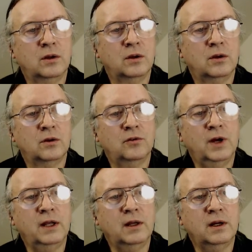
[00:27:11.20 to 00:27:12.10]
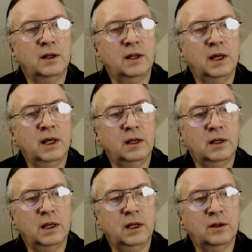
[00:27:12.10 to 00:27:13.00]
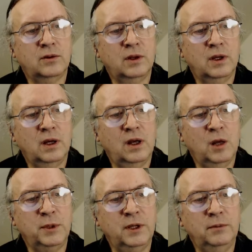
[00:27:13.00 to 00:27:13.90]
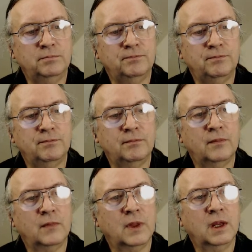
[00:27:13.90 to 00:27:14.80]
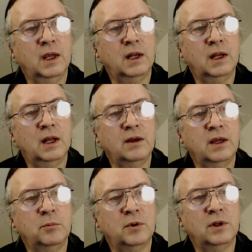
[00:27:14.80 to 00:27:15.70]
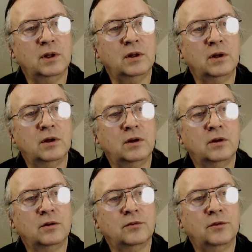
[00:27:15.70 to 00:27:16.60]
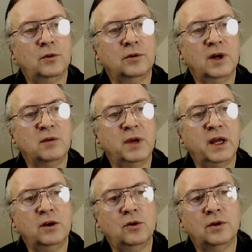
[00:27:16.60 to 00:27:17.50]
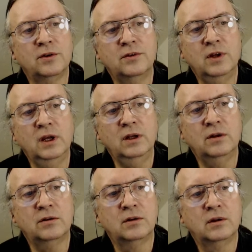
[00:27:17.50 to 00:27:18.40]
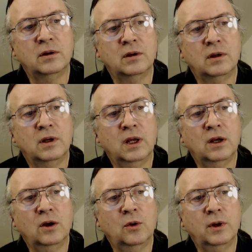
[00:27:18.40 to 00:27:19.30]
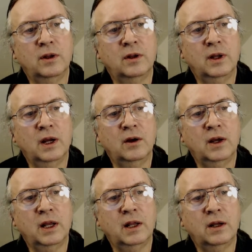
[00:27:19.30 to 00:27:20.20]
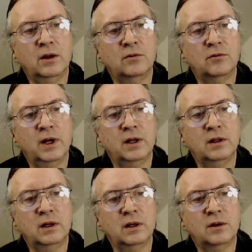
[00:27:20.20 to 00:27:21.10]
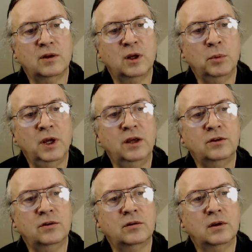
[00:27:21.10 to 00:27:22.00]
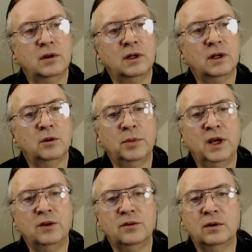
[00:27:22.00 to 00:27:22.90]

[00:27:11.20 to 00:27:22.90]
Right click on that and say copy, and then I keep a little folder I made called Scenes, and go into there and then right click and say paste, and it'll paste it.